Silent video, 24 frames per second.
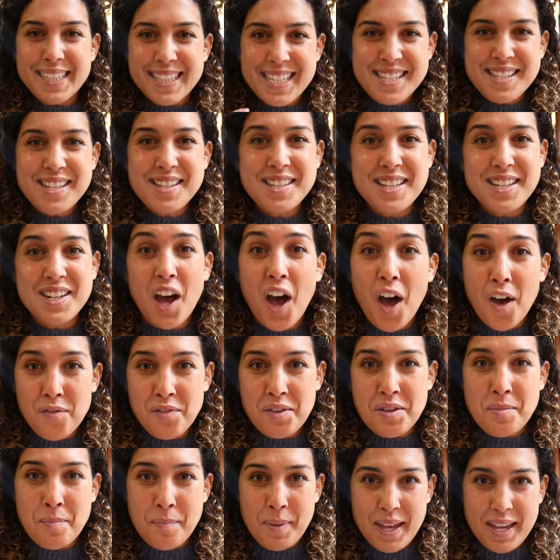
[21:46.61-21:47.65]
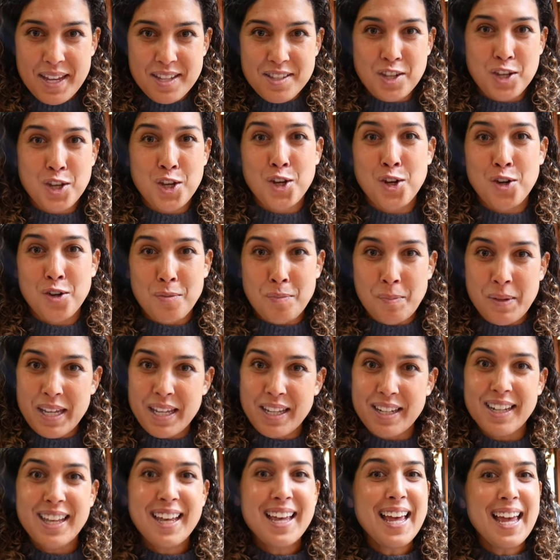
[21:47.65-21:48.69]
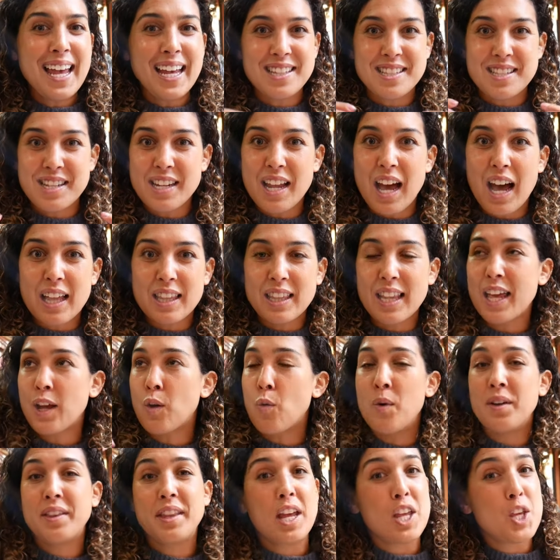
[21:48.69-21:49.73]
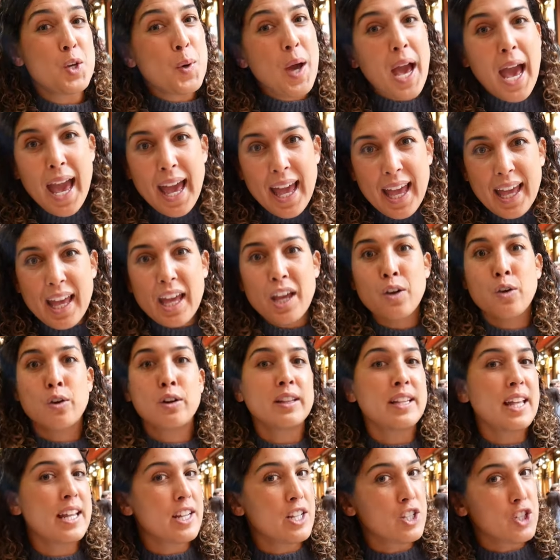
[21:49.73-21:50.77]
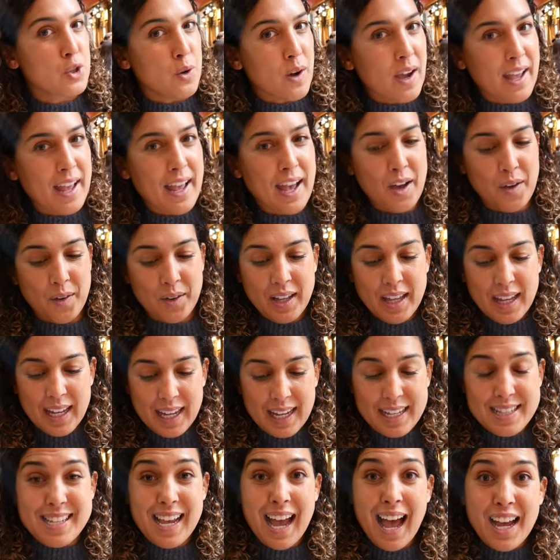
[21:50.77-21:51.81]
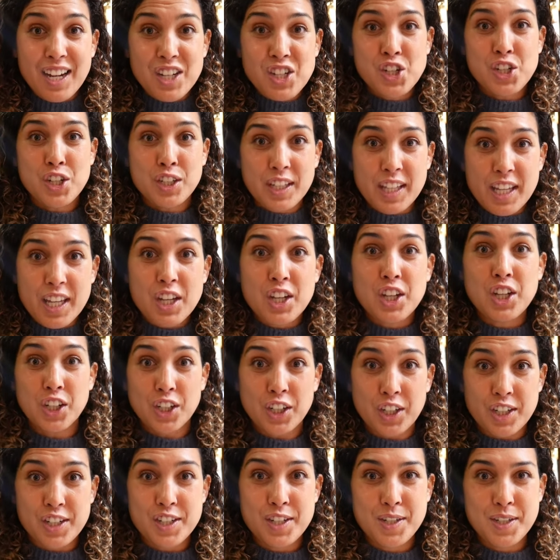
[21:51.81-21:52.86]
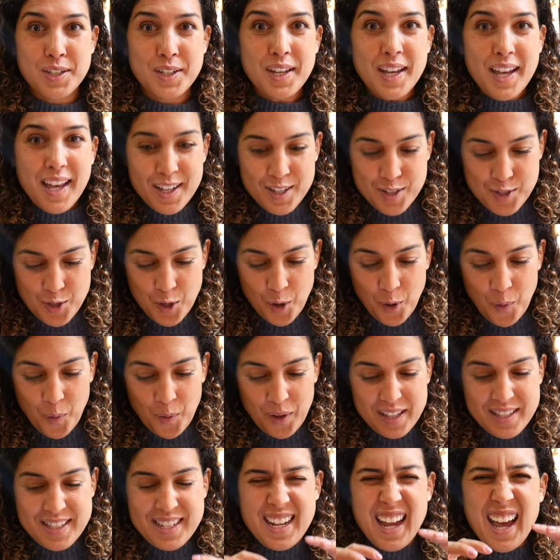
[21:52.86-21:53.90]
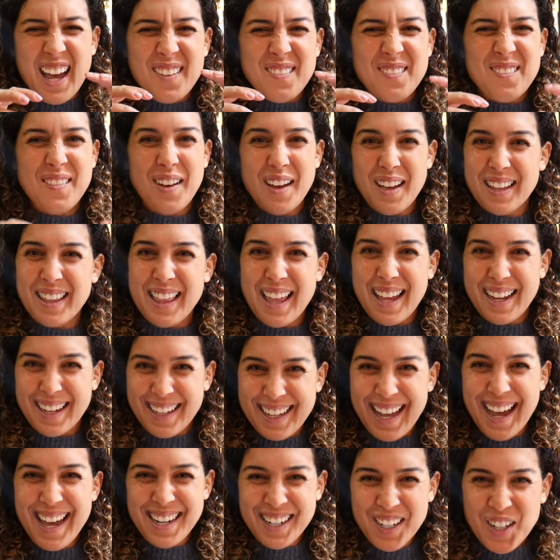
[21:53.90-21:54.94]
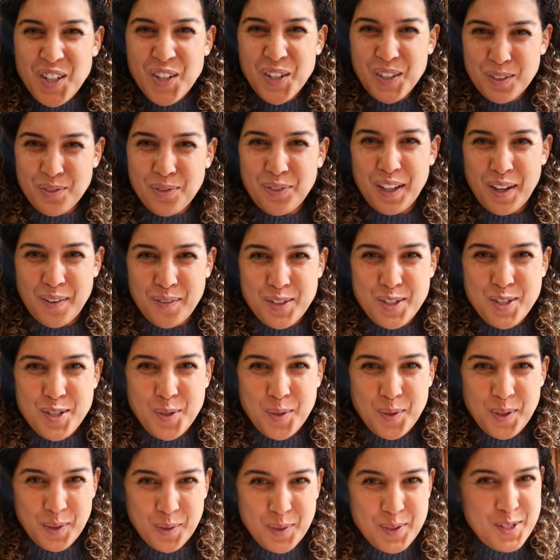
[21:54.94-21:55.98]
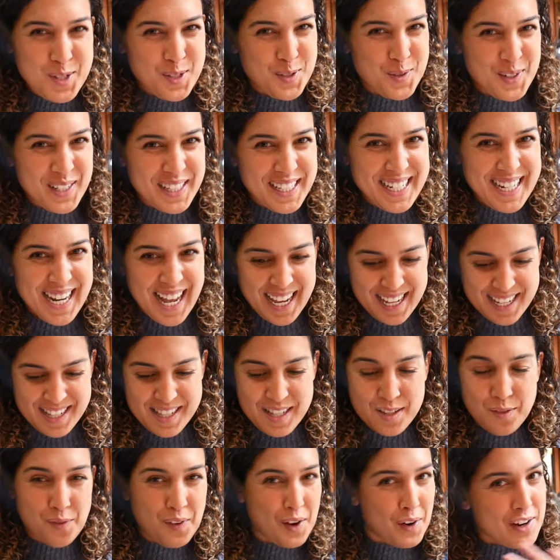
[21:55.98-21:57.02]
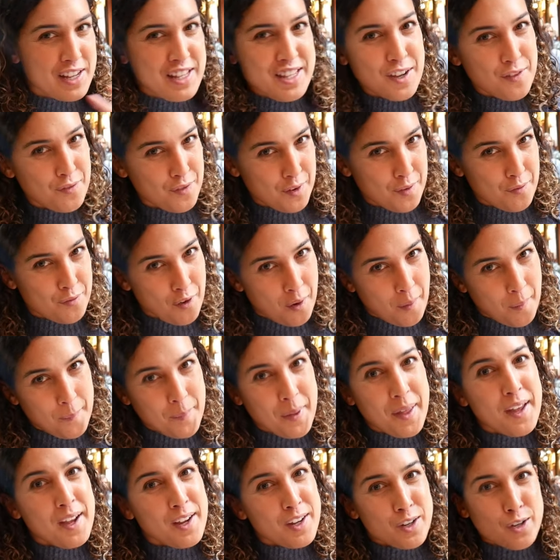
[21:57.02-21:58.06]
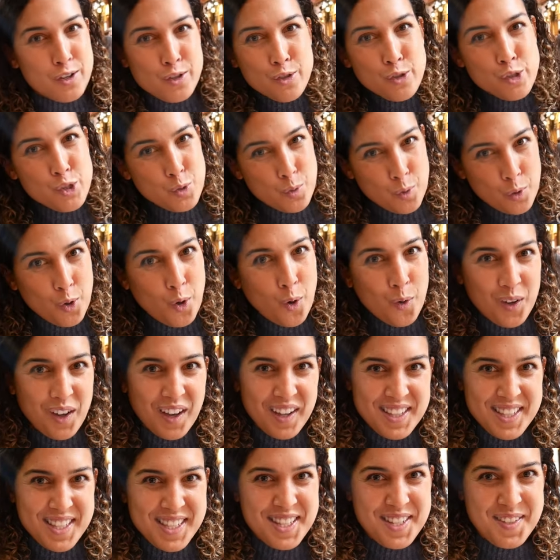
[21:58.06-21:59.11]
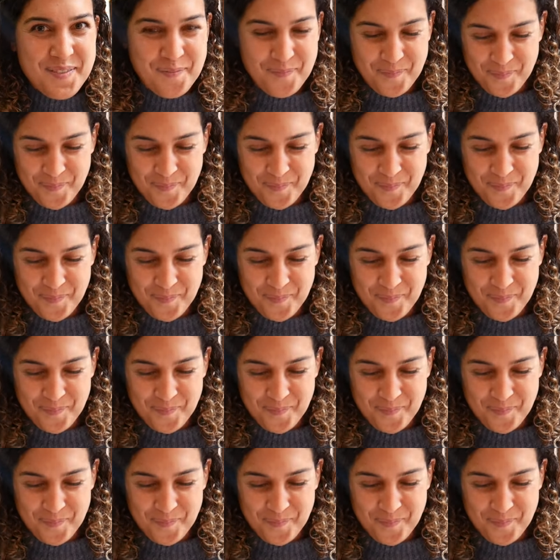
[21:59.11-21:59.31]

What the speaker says: This is an oven-baked cured meat. It's not like one that you hang or let it dry out. It's actually cooked. So it's got that kind of cooked flavor to it, which is really nice. It's very different from your usual cold cuts.